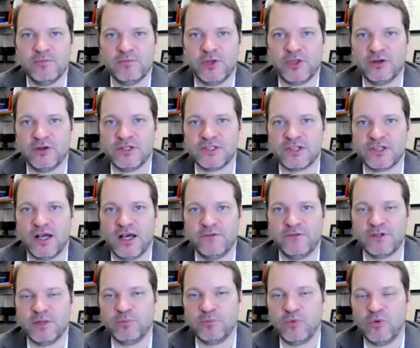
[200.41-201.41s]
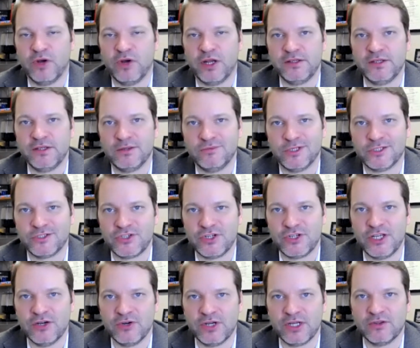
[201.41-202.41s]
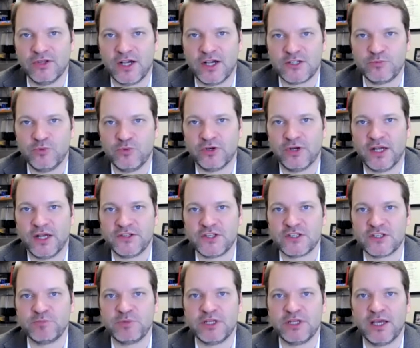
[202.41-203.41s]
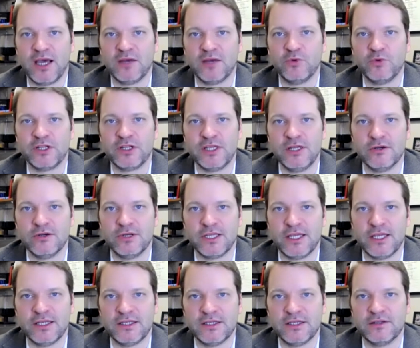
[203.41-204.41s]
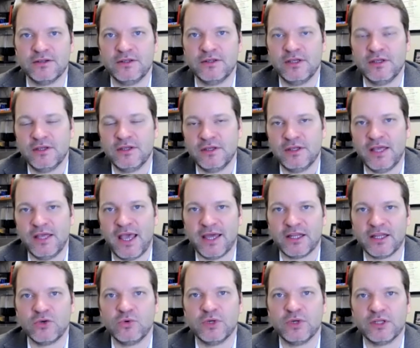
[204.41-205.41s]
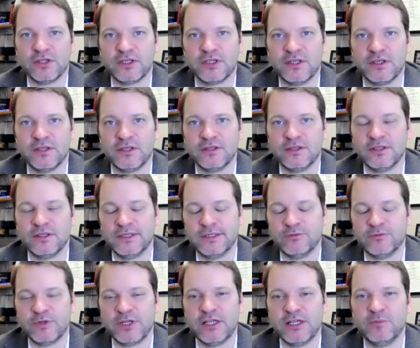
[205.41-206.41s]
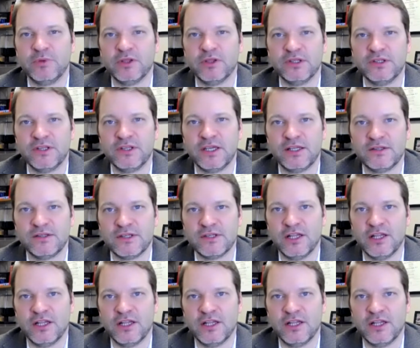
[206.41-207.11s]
but there is often a point at which hearing loss progresses beyond what a hearing aid can adequately uh, rehabilitate.